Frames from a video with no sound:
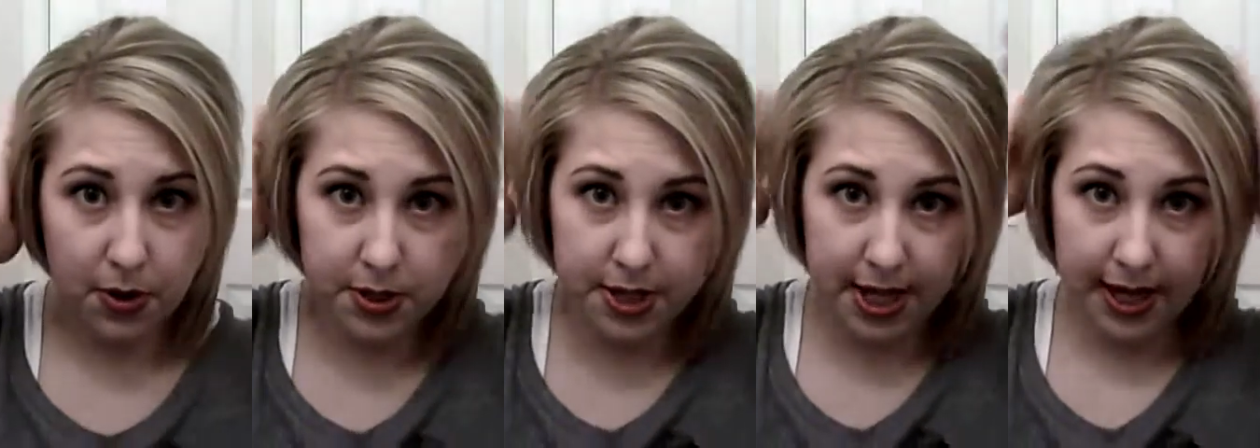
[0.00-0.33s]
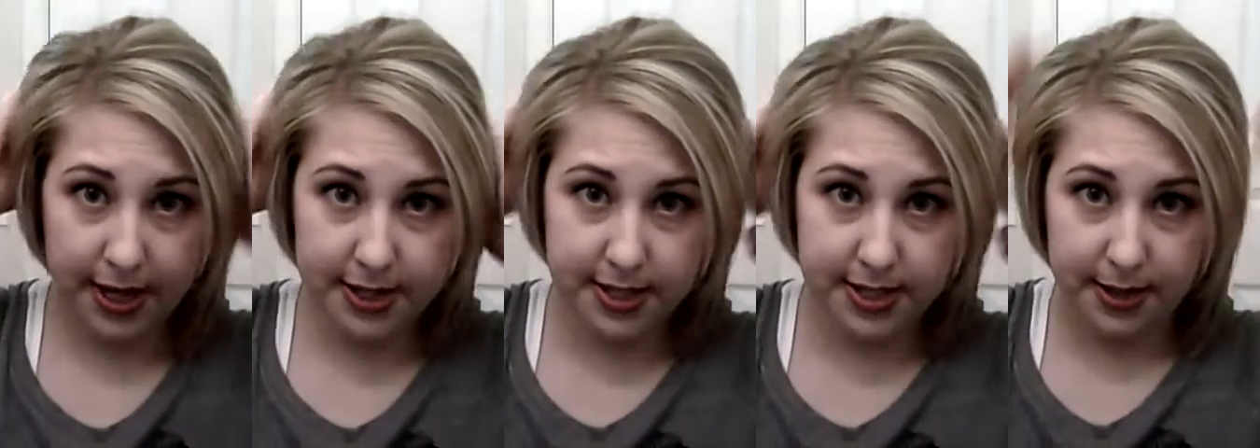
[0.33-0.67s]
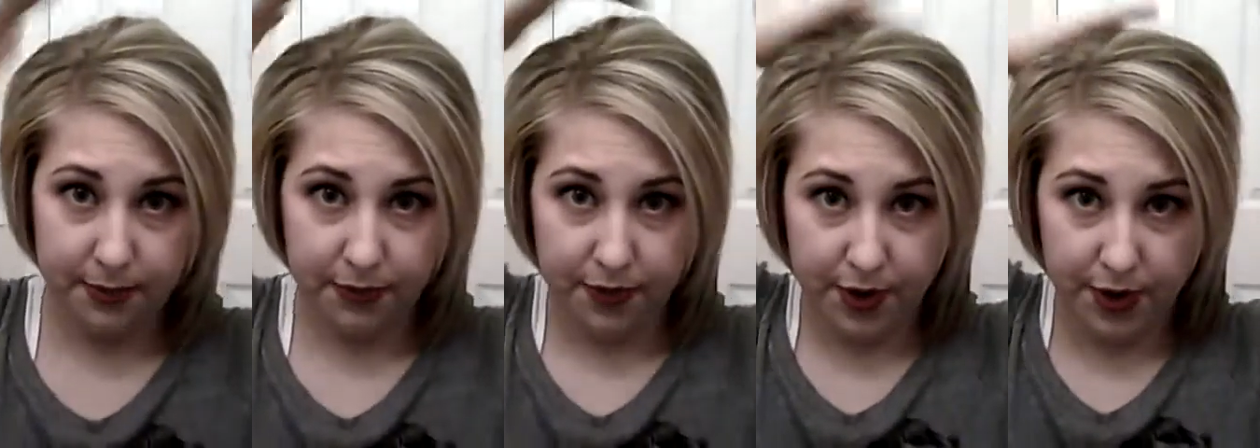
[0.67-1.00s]
or take it a
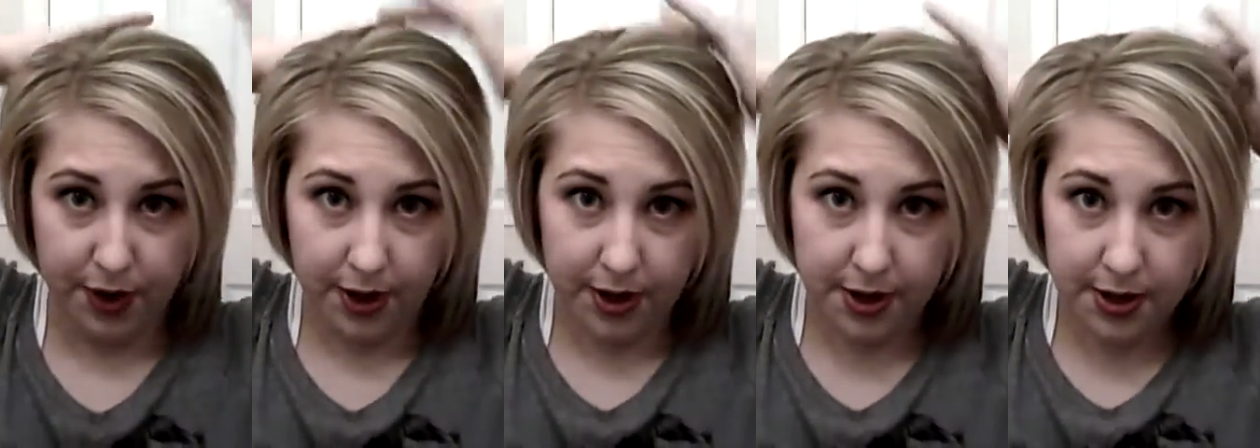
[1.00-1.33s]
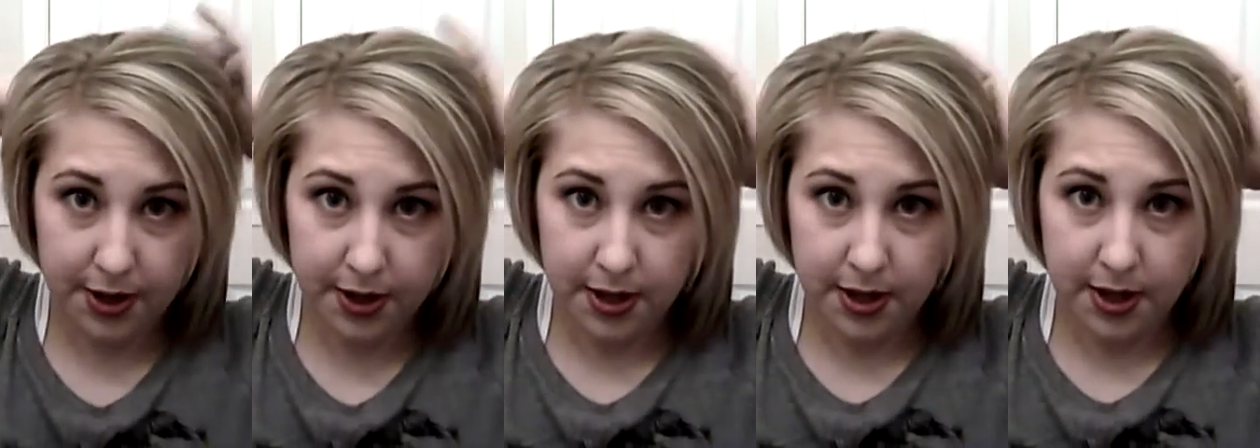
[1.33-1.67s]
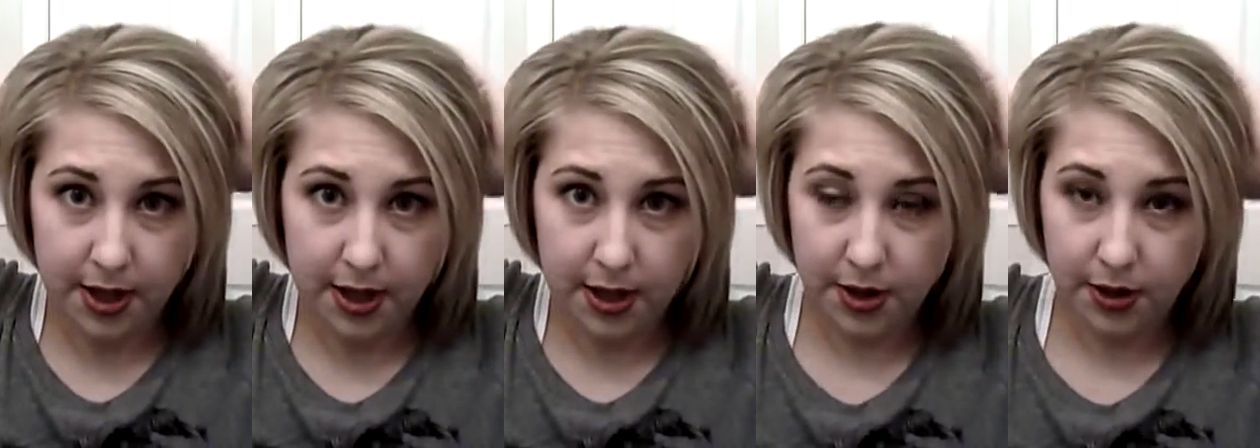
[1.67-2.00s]
step further
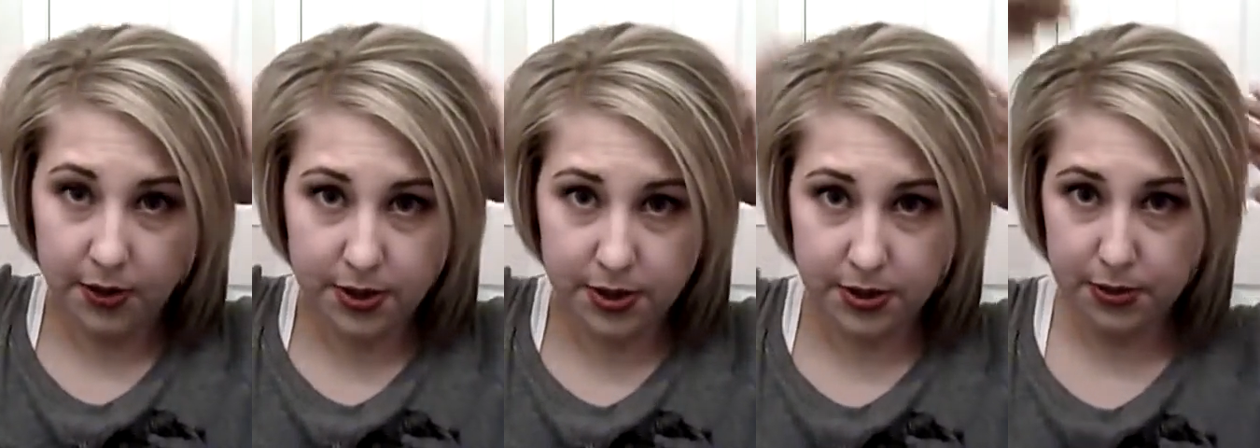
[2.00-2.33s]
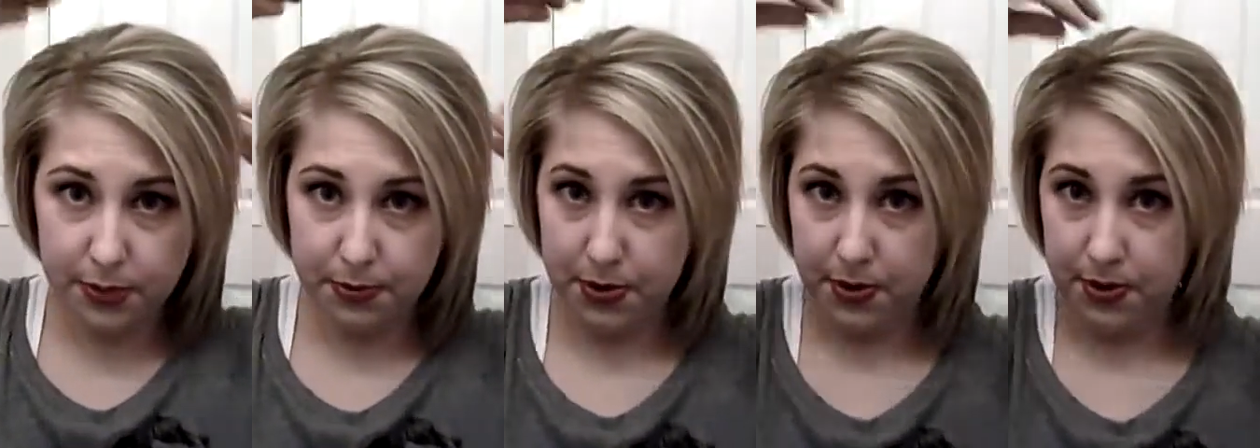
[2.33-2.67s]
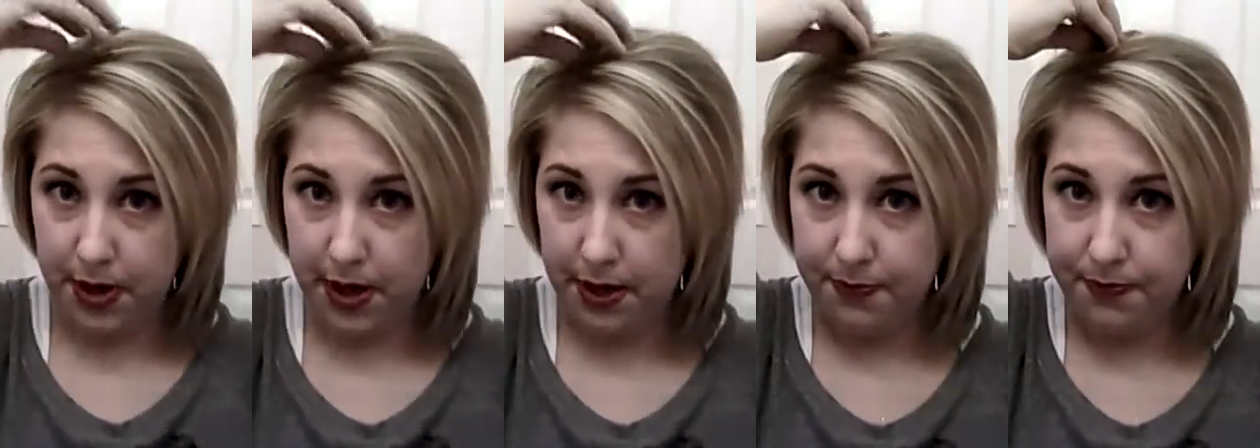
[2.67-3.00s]
and go into a
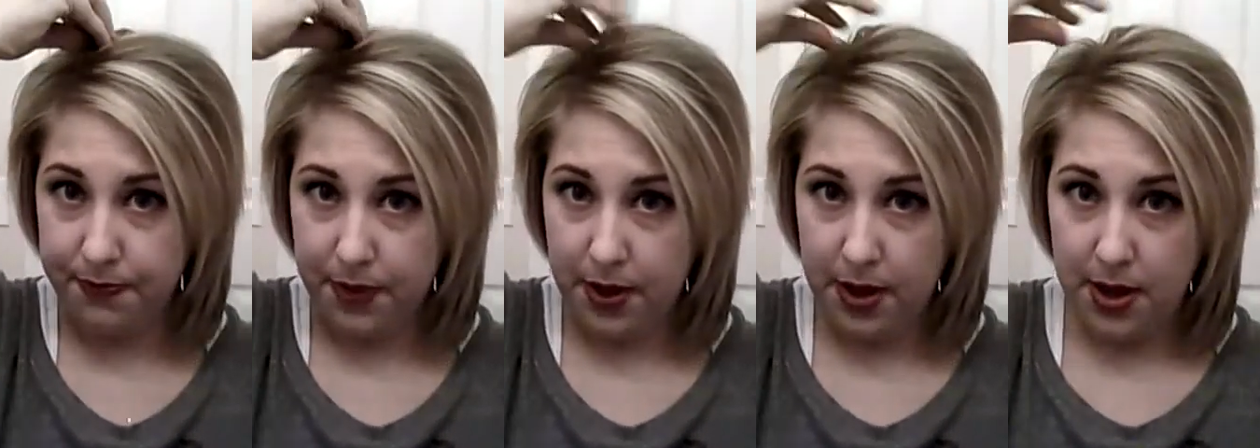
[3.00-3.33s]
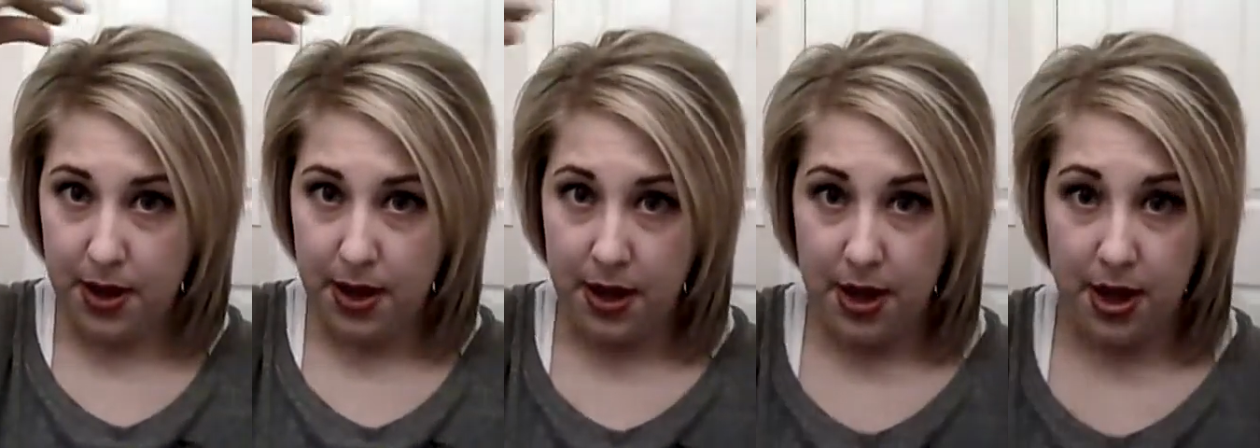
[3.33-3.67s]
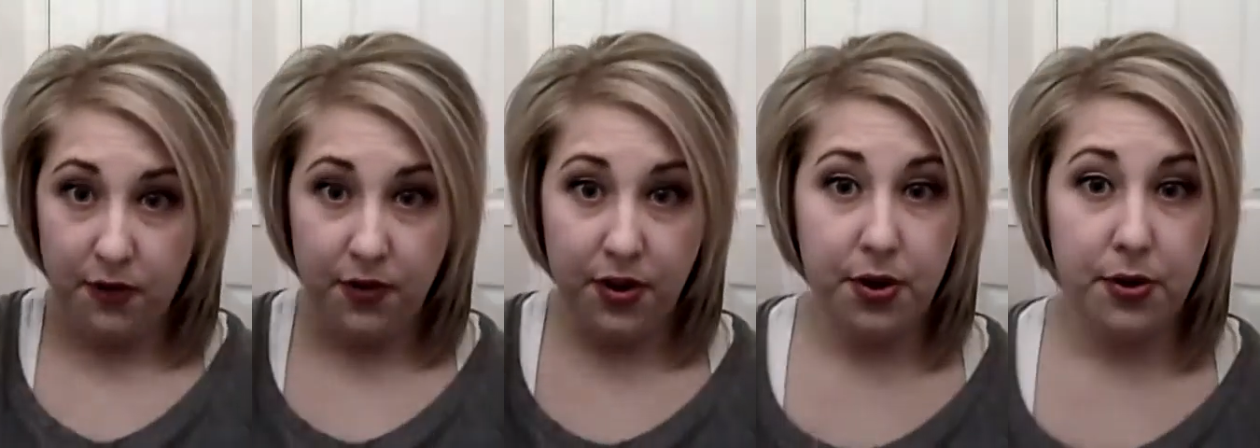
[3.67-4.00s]
pony.
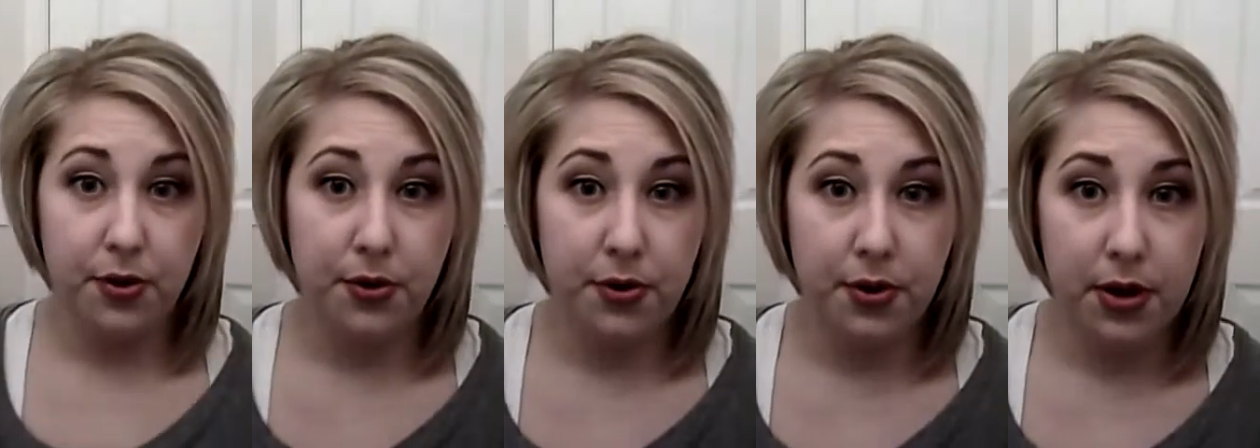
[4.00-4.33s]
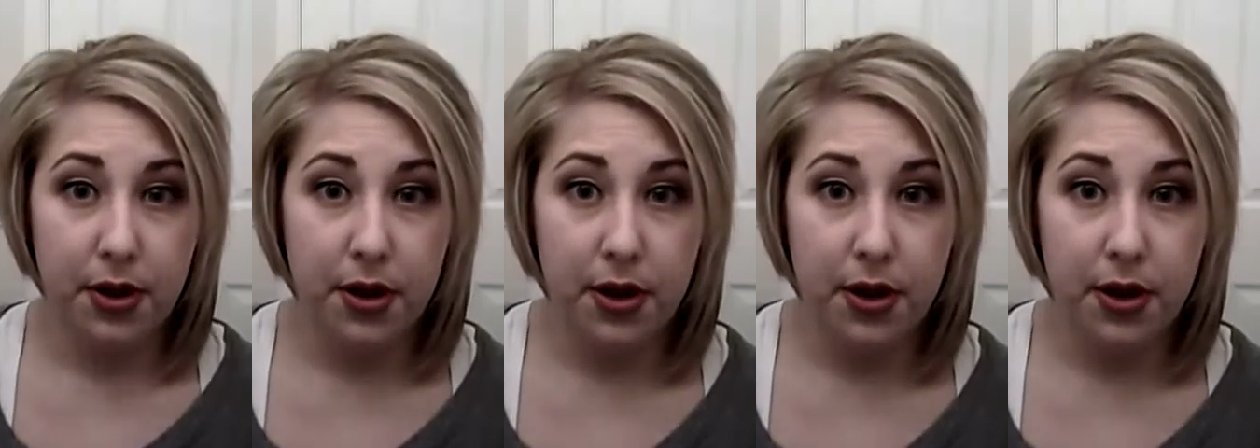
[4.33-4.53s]
If you